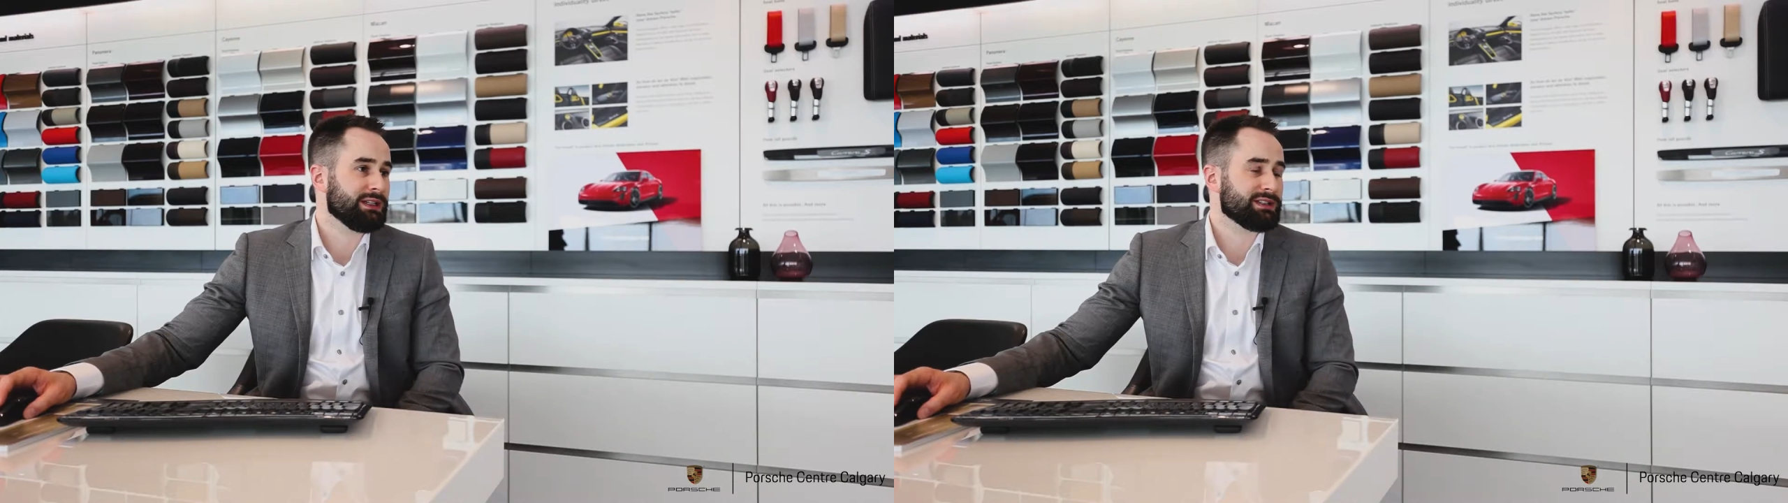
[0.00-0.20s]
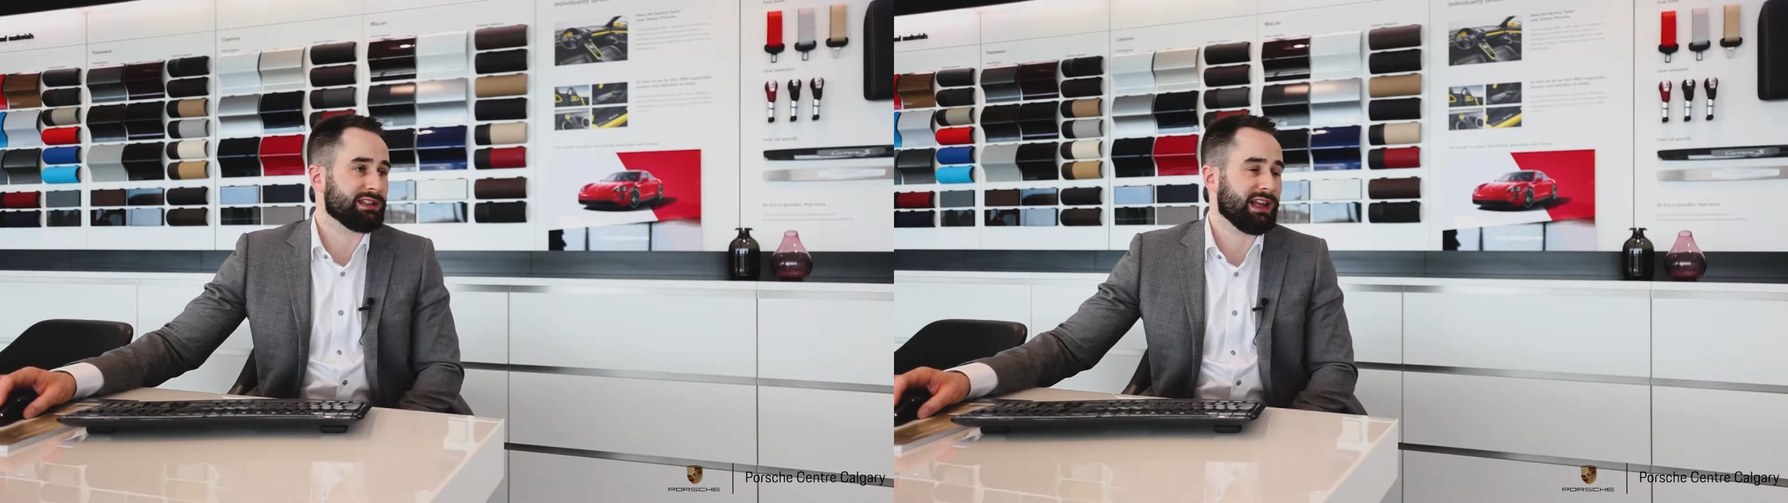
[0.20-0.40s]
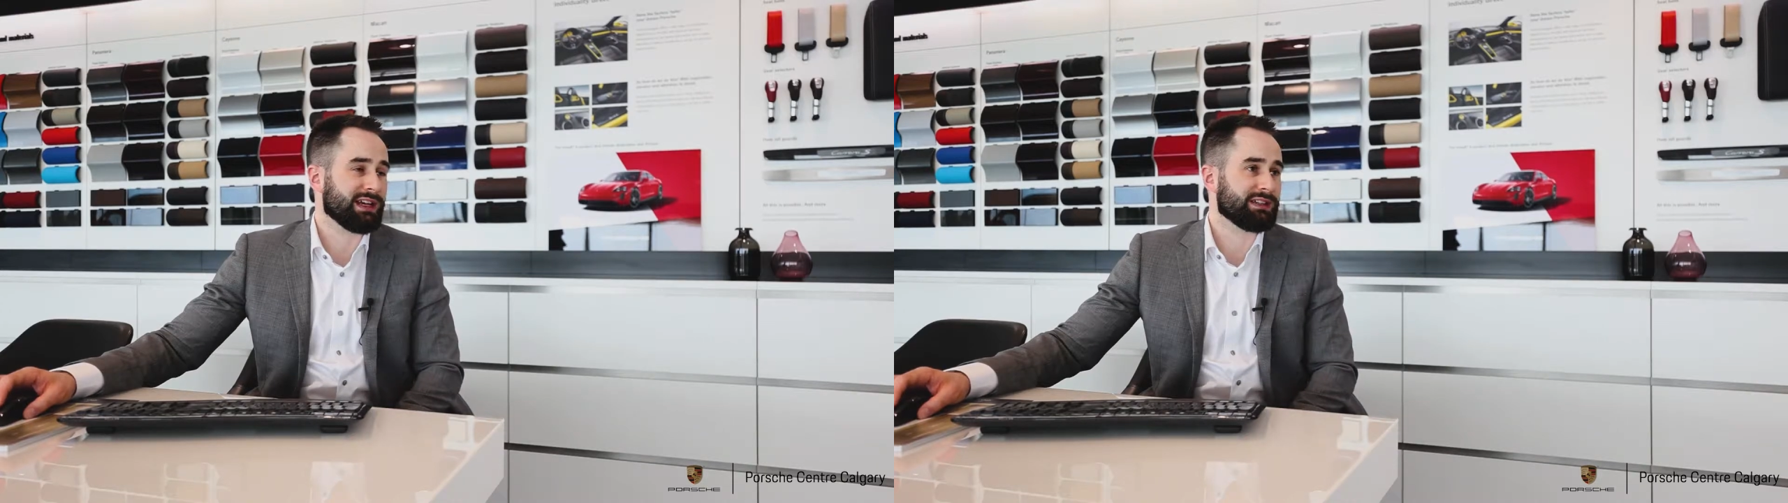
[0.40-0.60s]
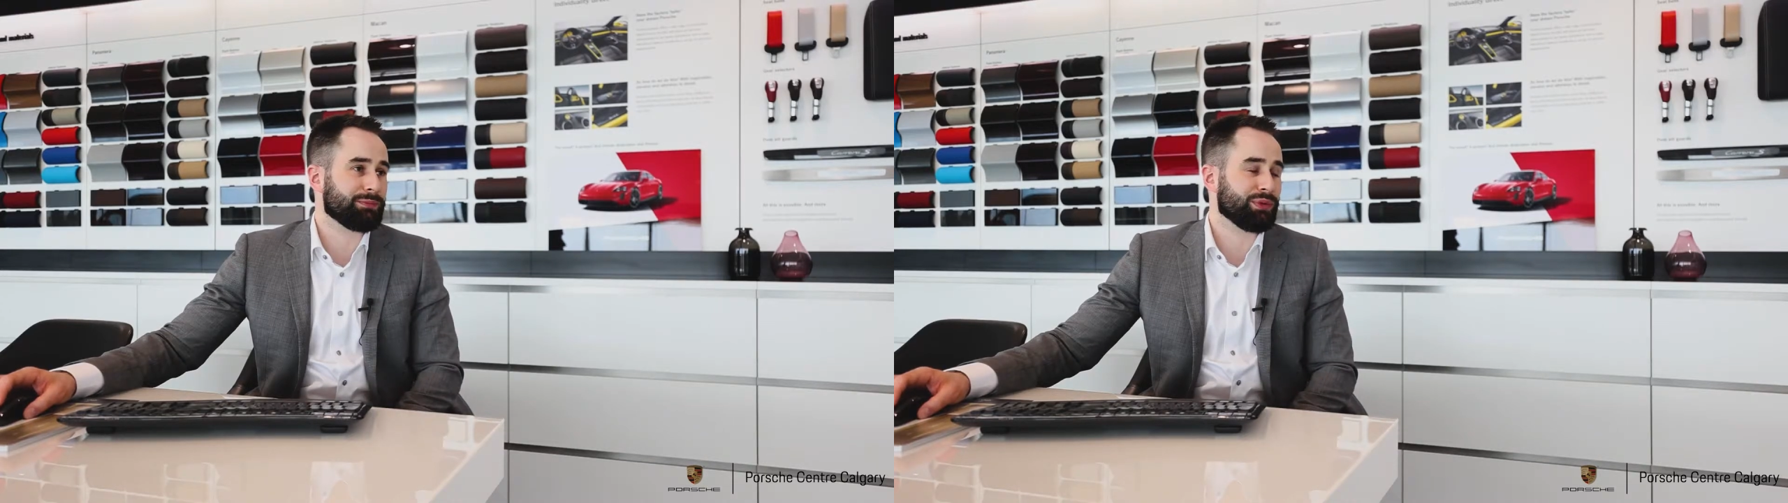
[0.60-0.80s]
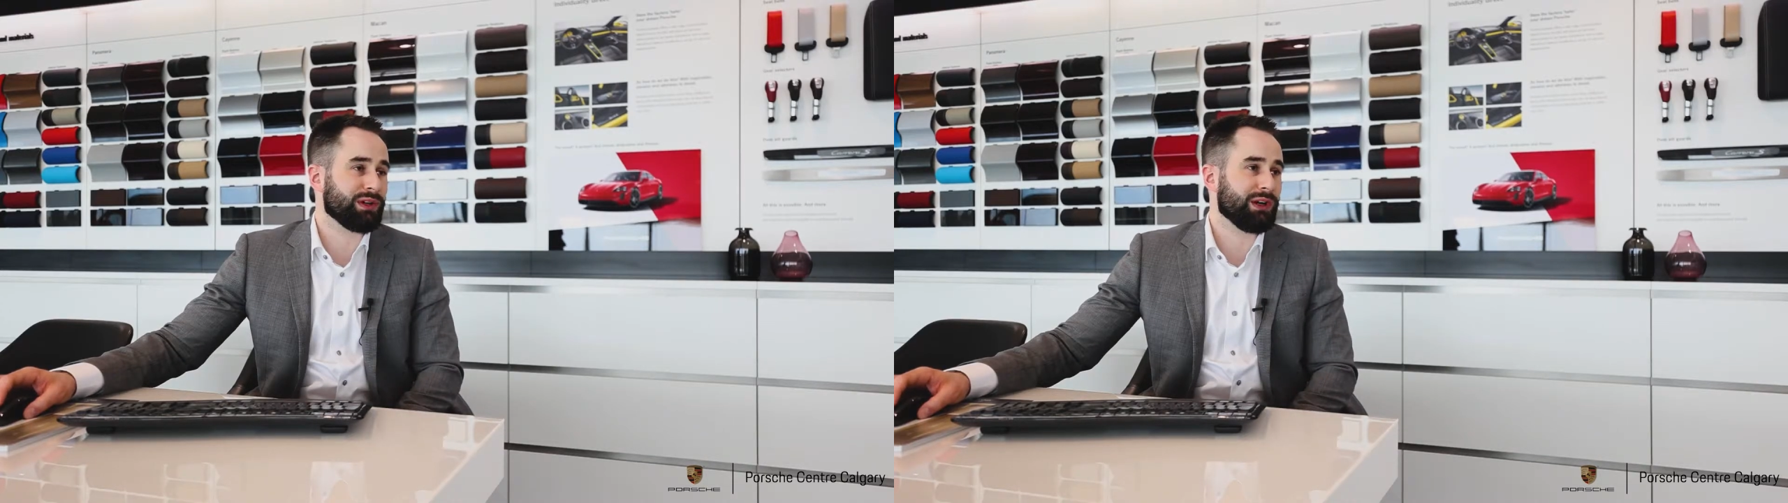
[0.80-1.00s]

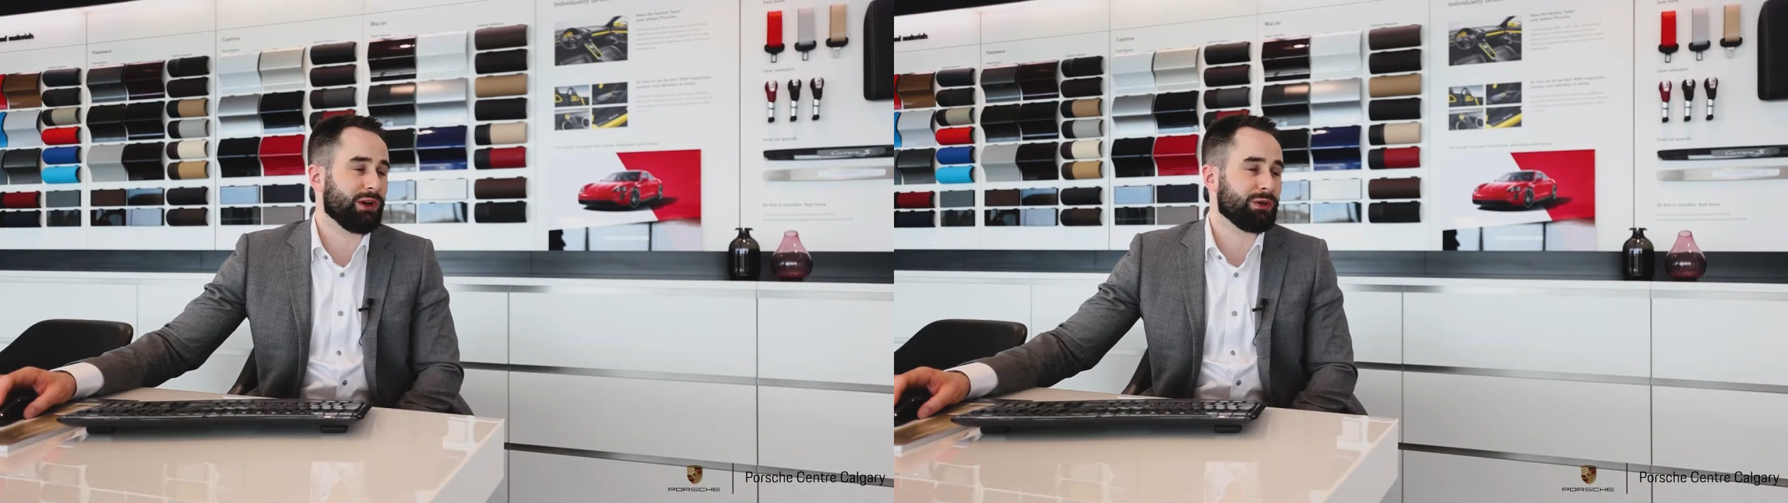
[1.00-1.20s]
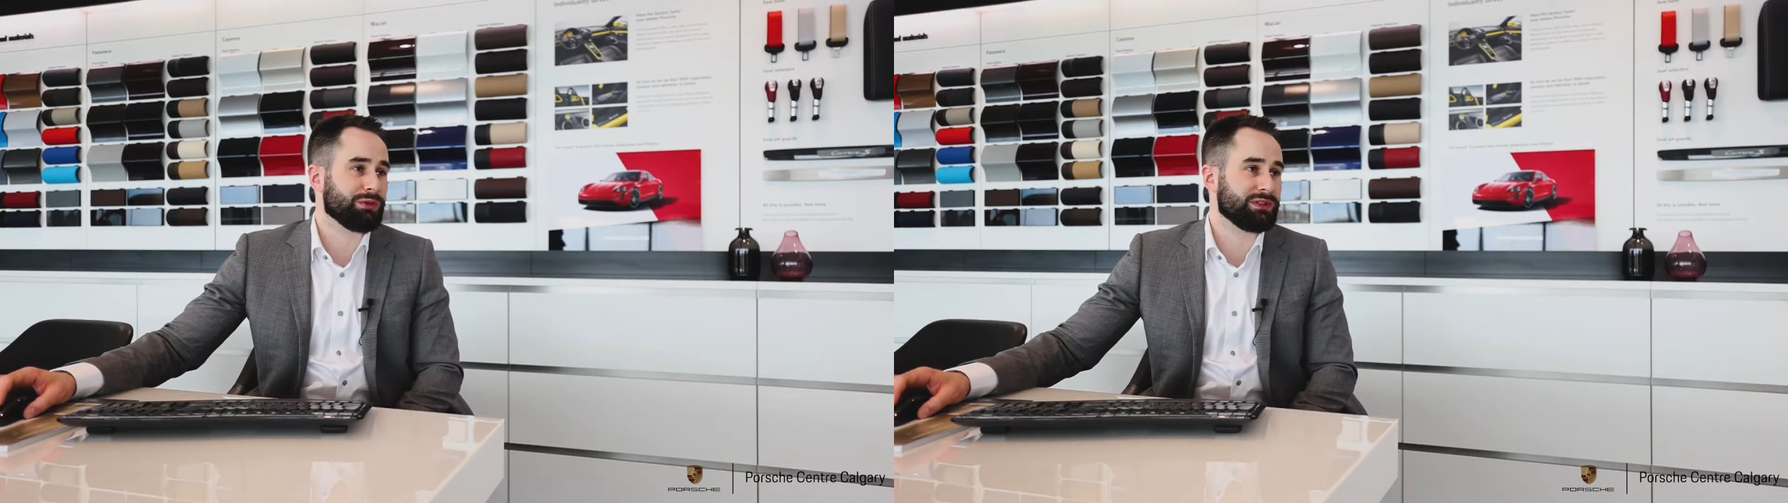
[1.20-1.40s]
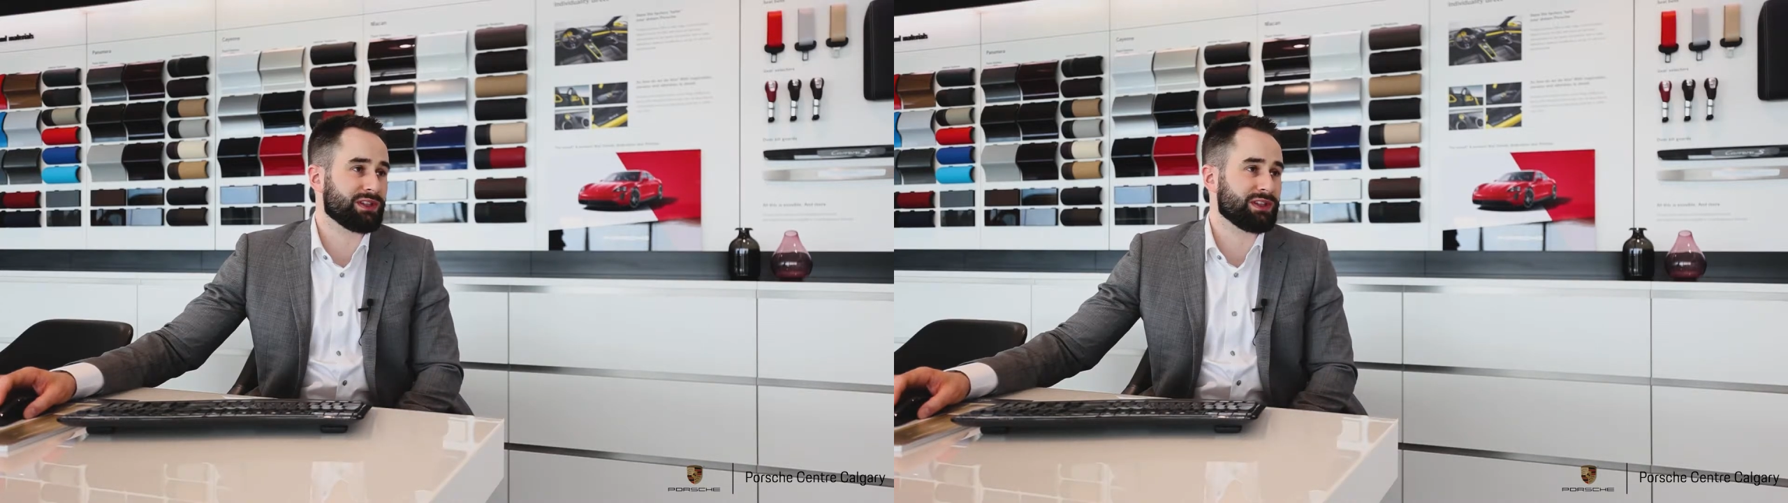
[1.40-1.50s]
select pre-owned